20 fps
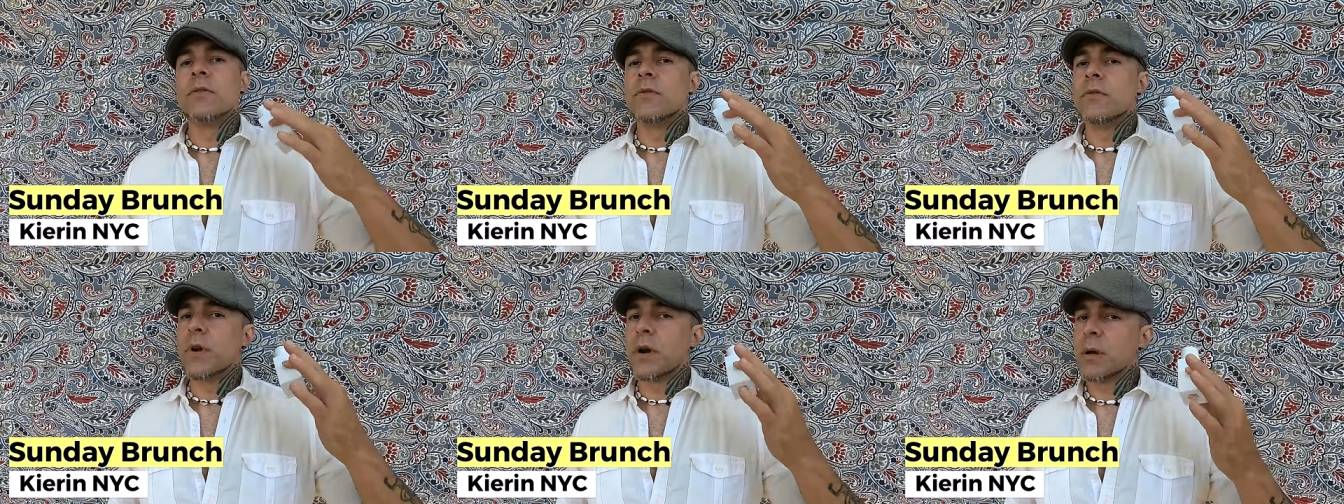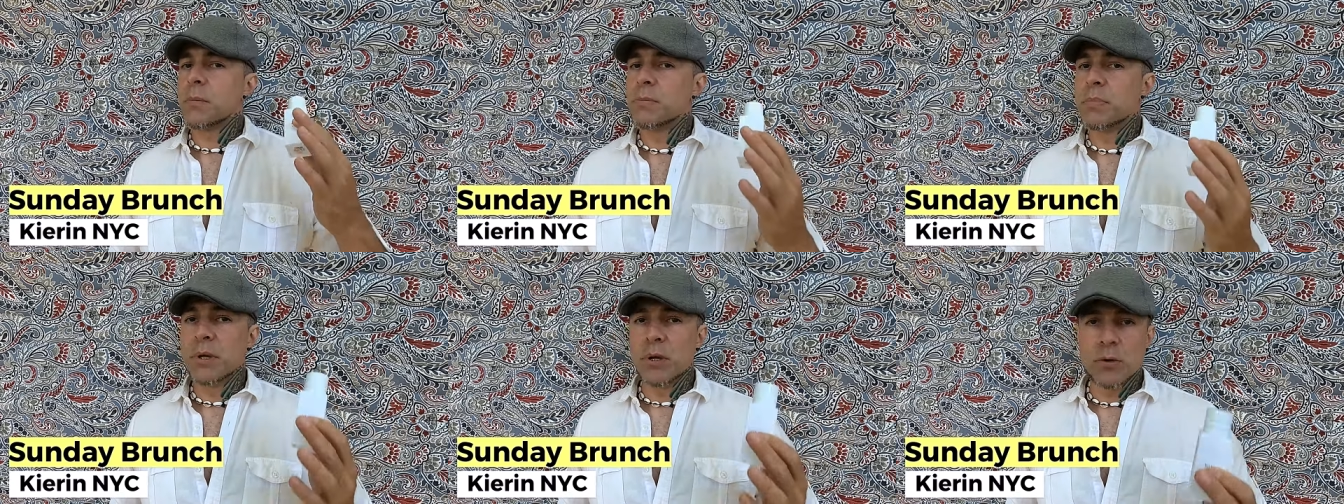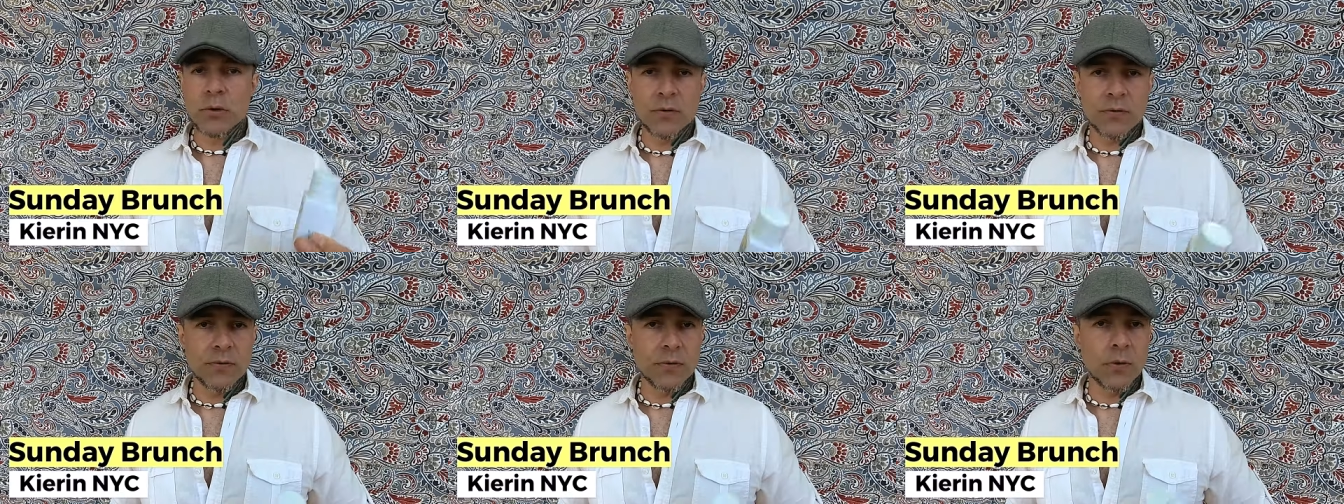very
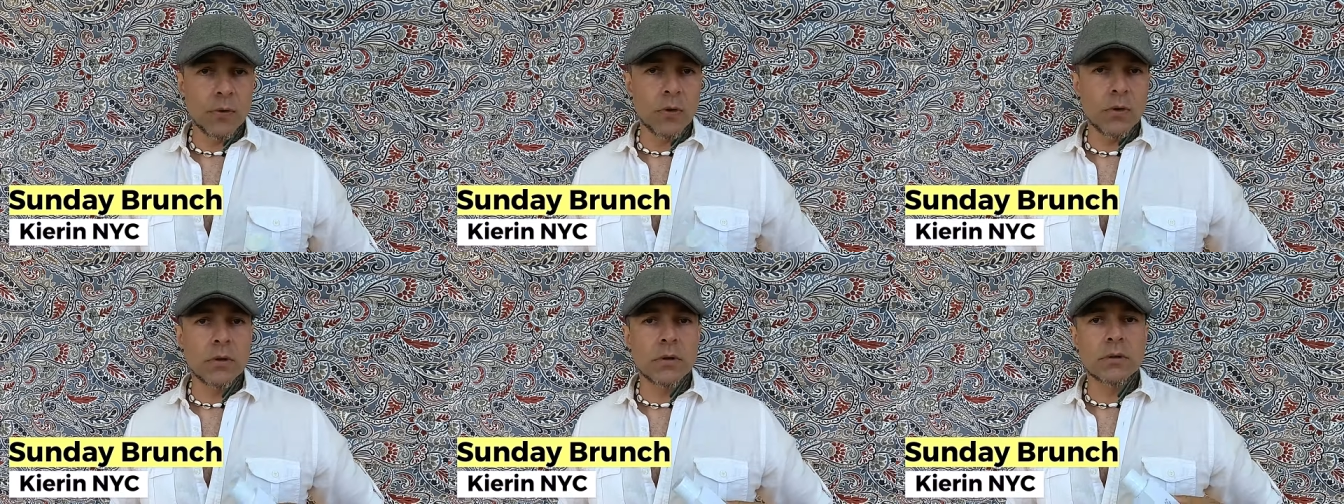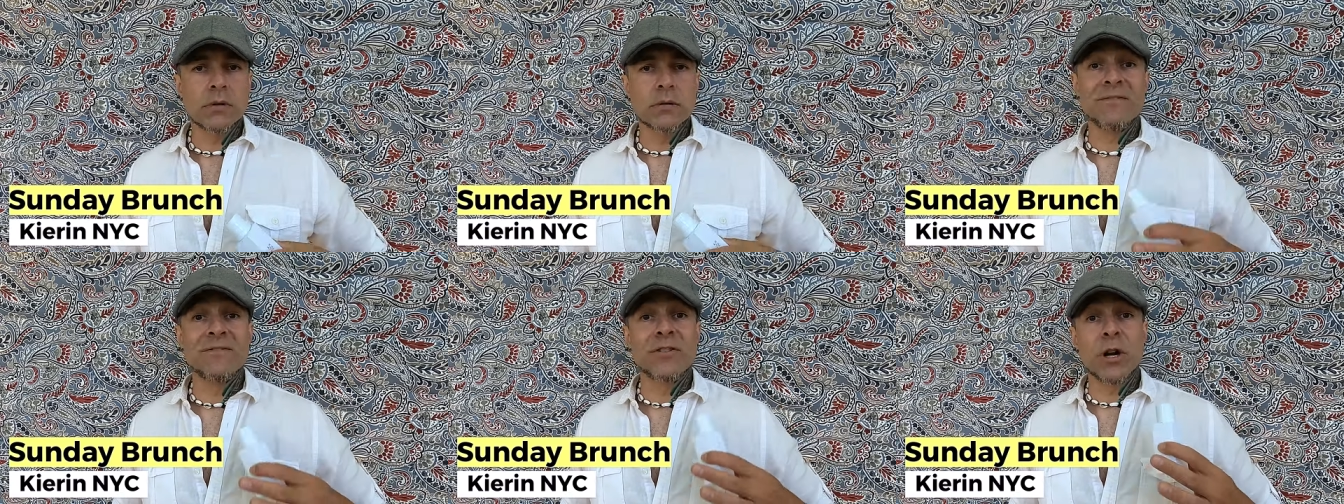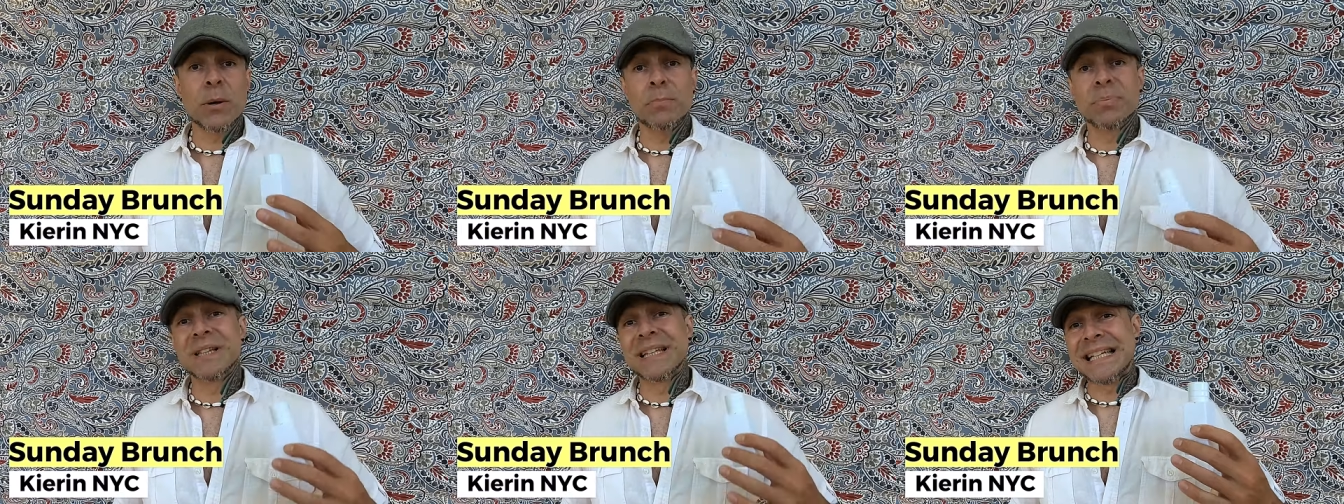beautiful,
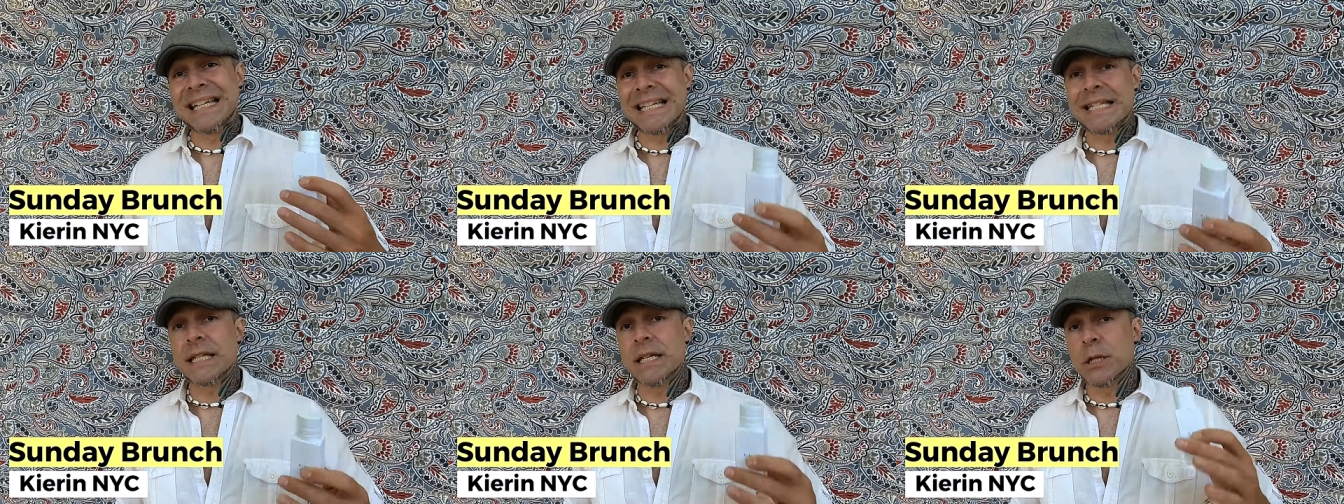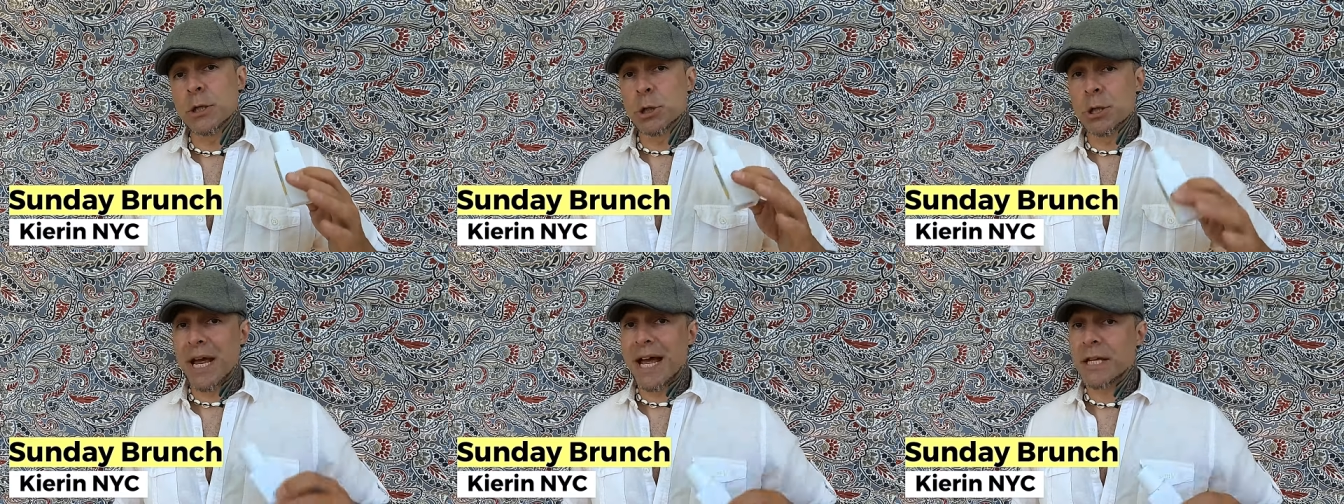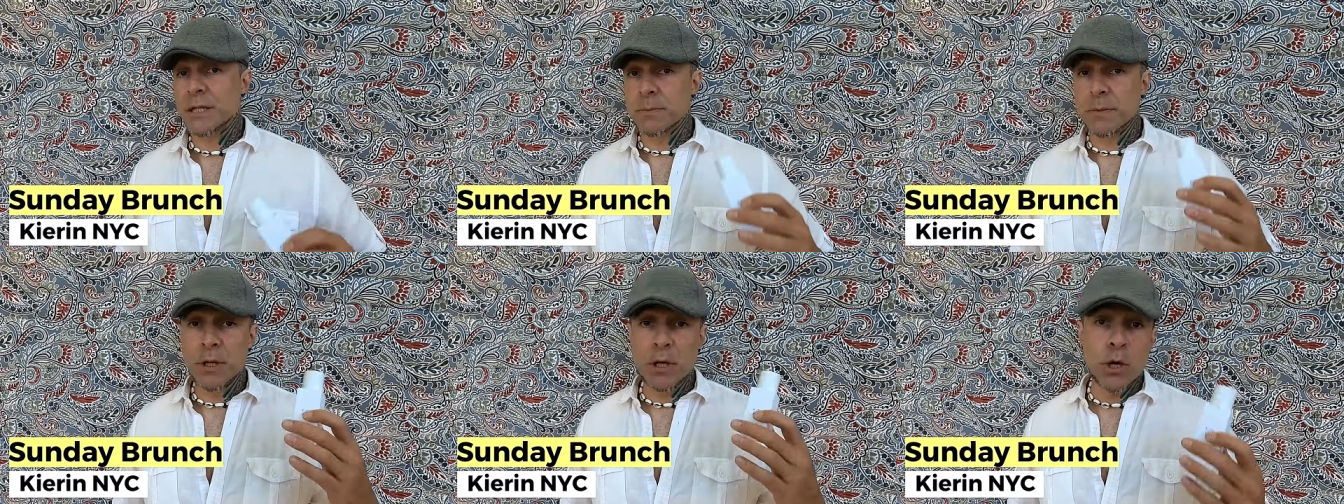very pleasing
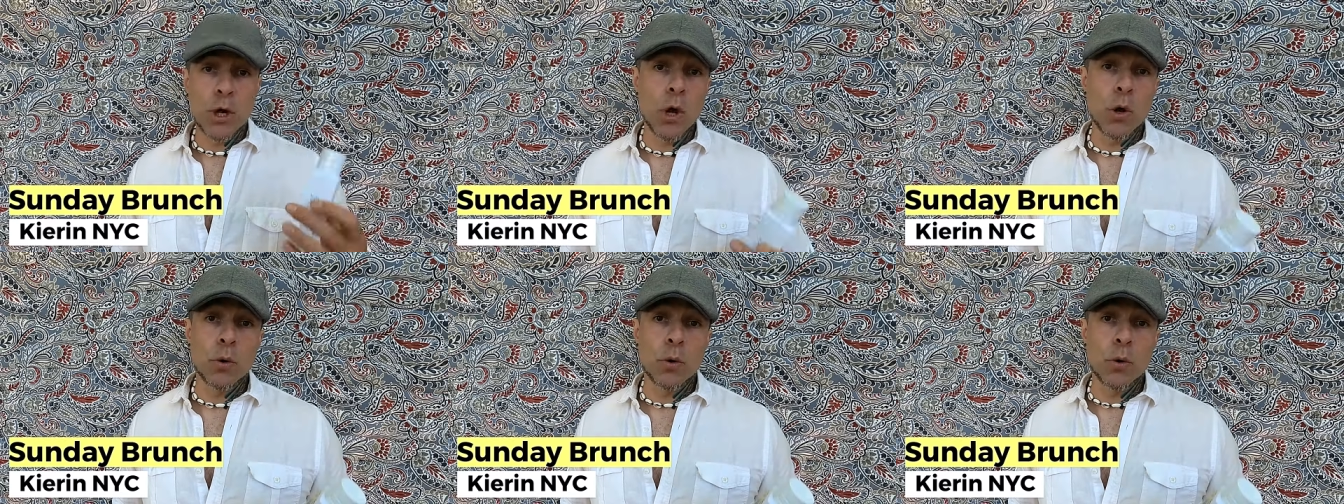jasmine